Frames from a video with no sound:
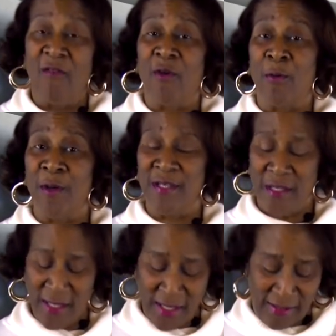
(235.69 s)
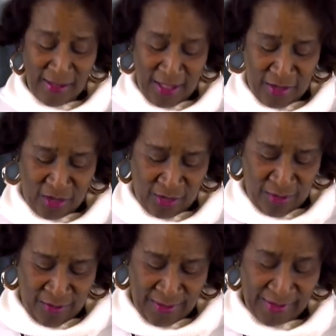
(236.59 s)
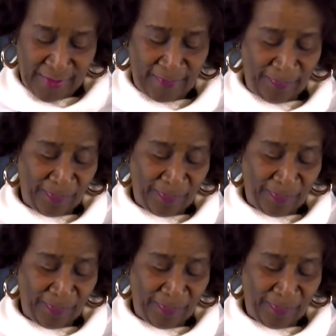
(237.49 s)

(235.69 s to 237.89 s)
for residence insurance.